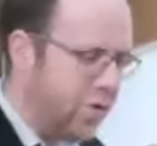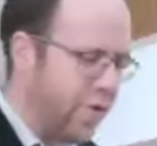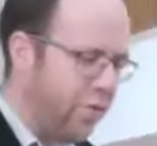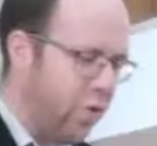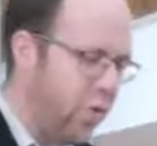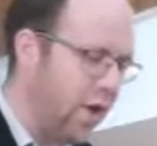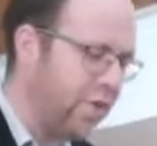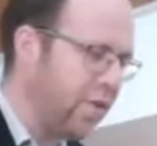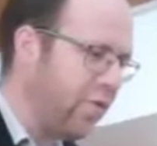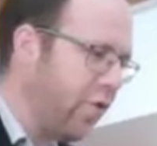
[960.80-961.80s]
or it's a
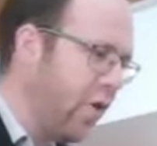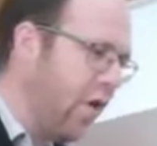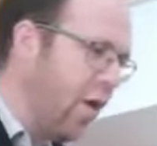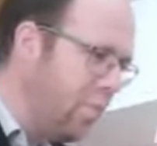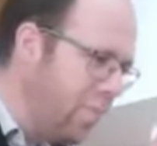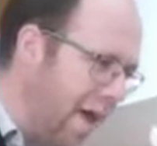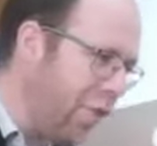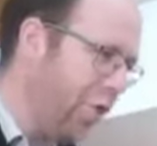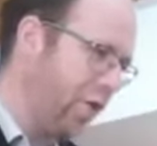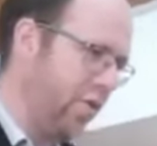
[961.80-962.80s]
different
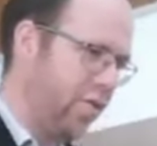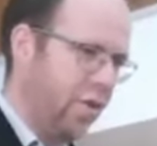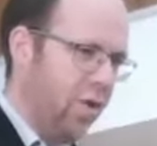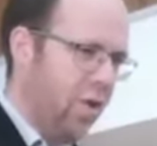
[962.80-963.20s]
method